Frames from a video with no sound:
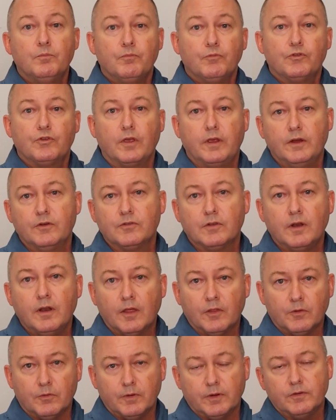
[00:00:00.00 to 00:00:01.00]
So here's
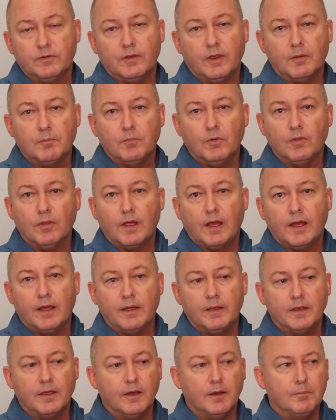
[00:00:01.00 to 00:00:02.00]
another example.
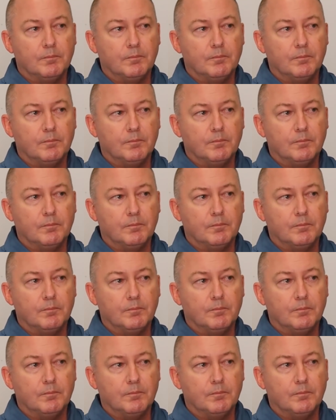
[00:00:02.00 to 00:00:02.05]
I